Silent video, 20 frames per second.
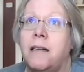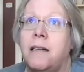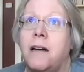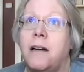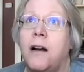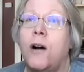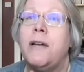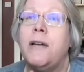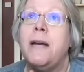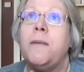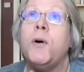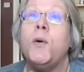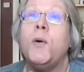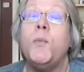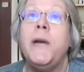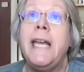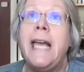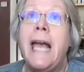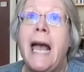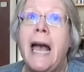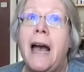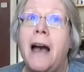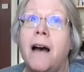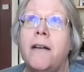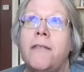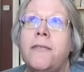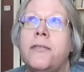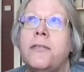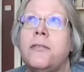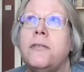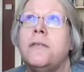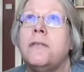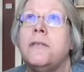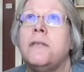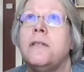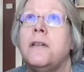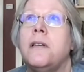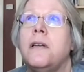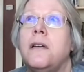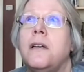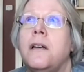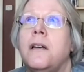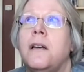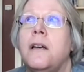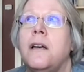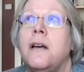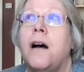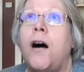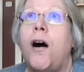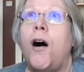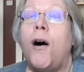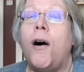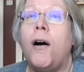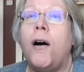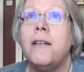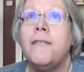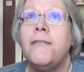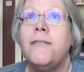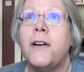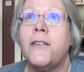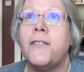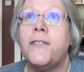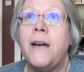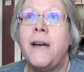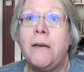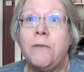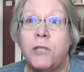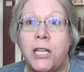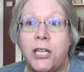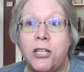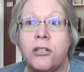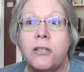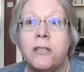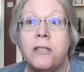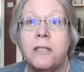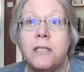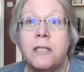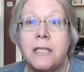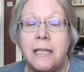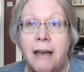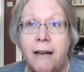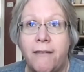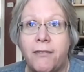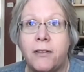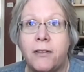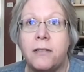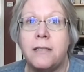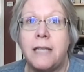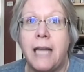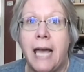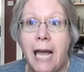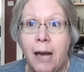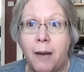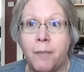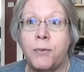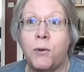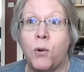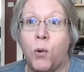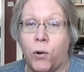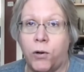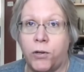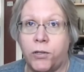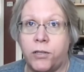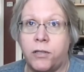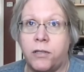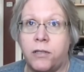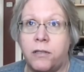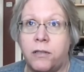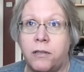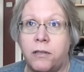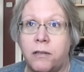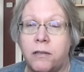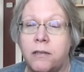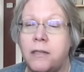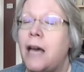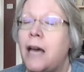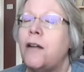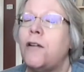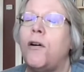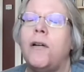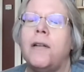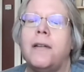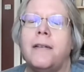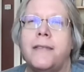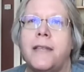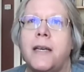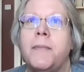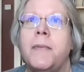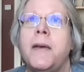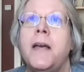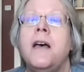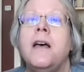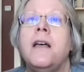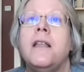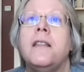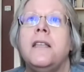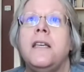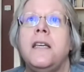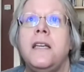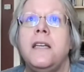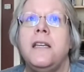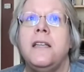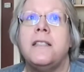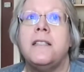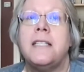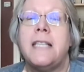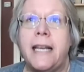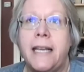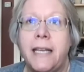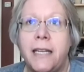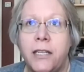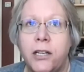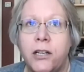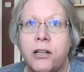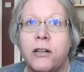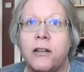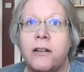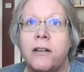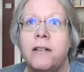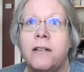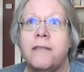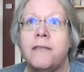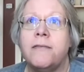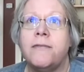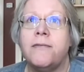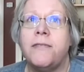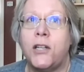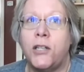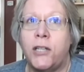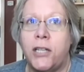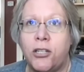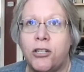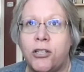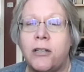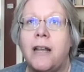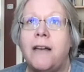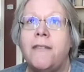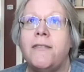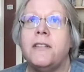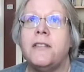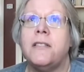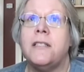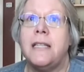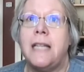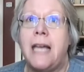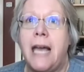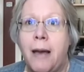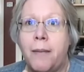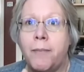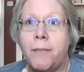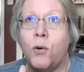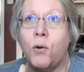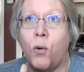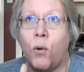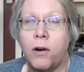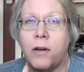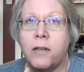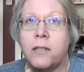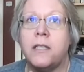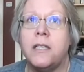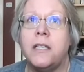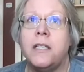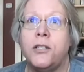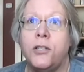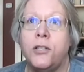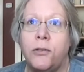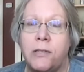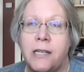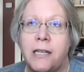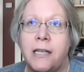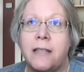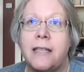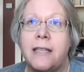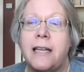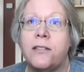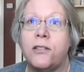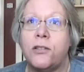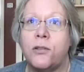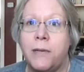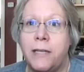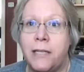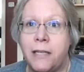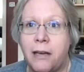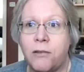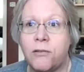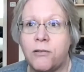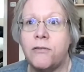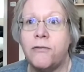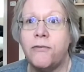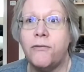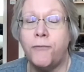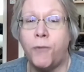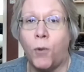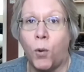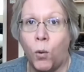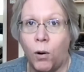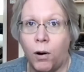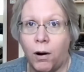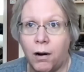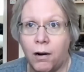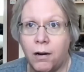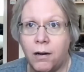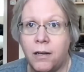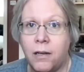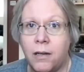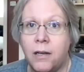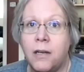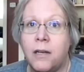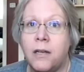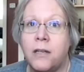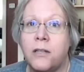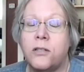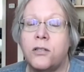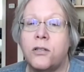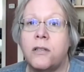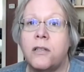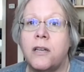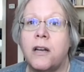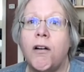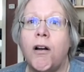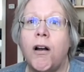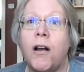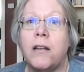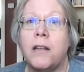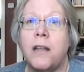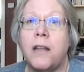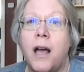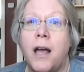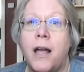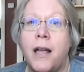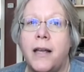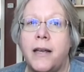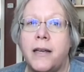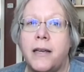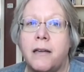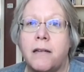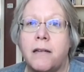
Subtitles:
okay, well, we have all of our foundations level lab courses, not all of them. The second year foundation levels lab course is using it. That's 3004. So there are like